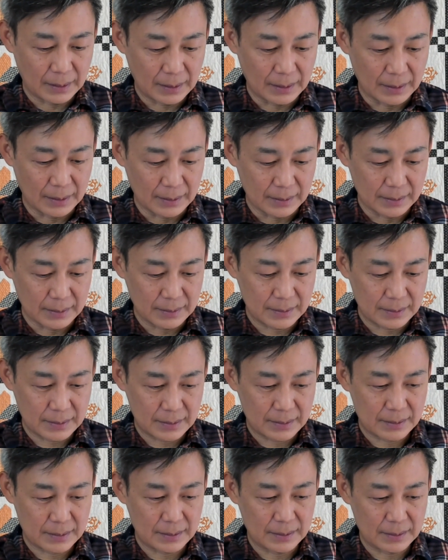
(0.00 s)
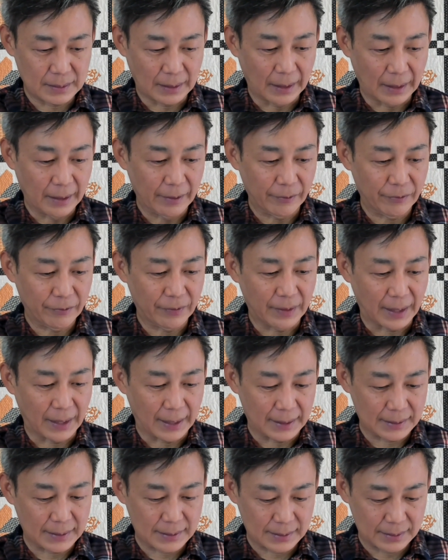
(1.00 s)
is of
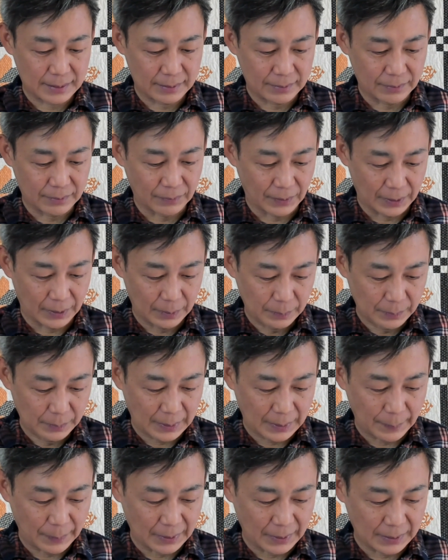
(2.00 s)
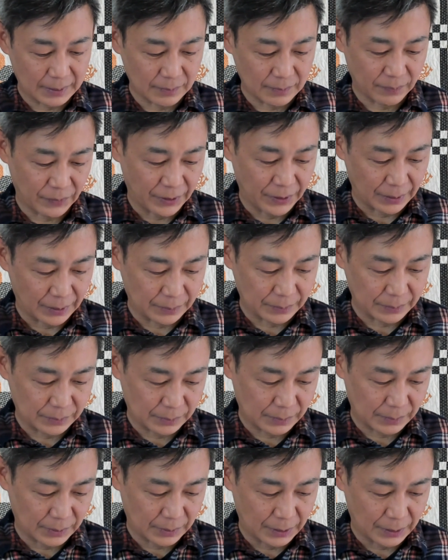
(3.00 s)
that realm. I mean,
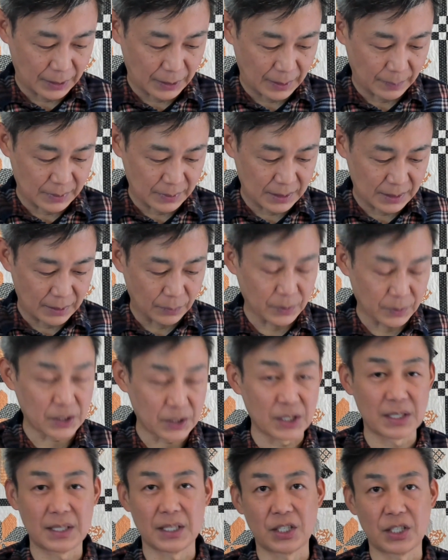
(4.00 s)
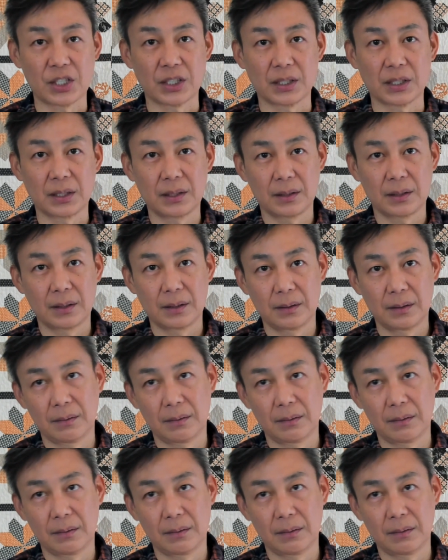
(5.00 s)
her name is the Witchy Stitcher.